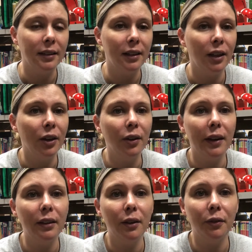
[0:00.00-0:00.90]

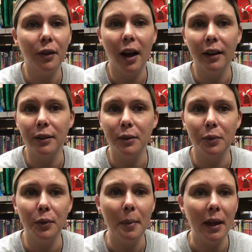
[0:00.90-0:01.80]
hearing the frogs
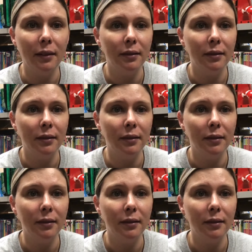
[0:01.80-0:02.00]
ribbit,